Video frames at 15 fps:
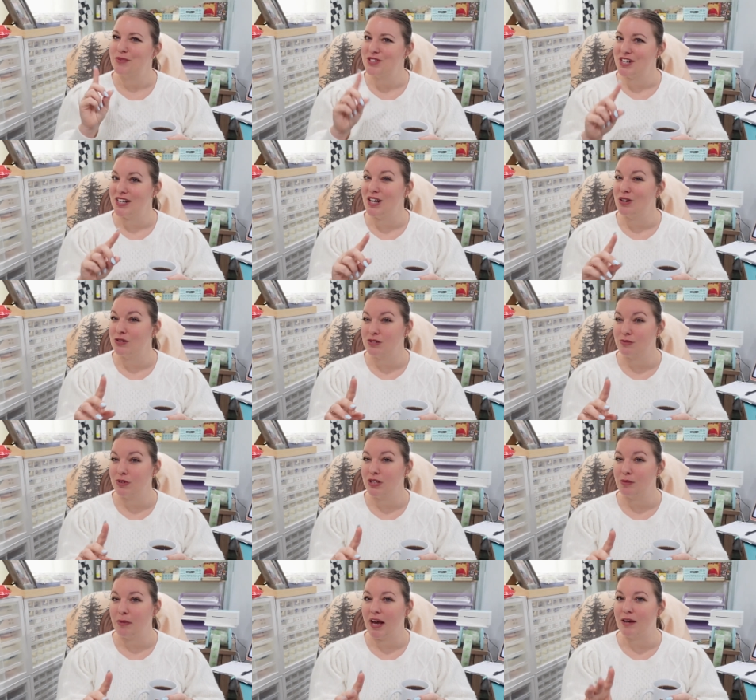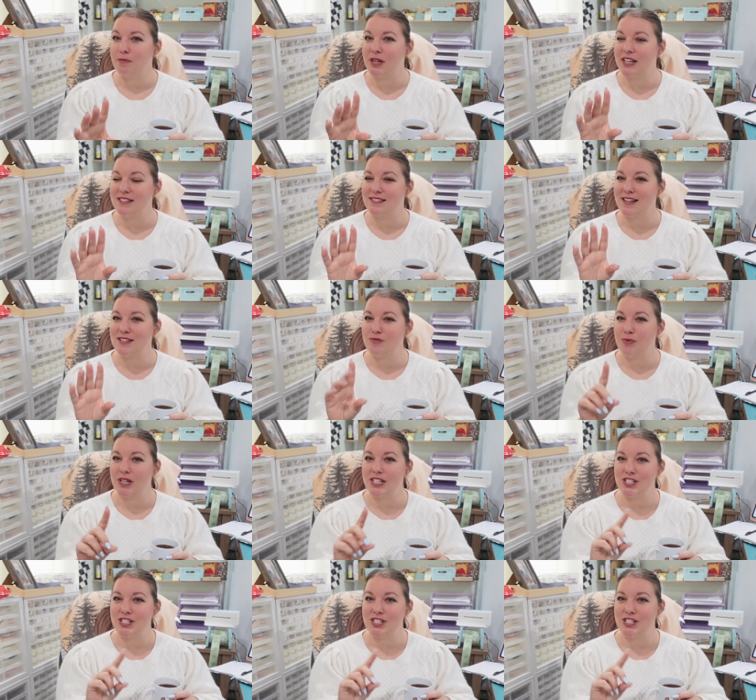which I know is really bad because that's what I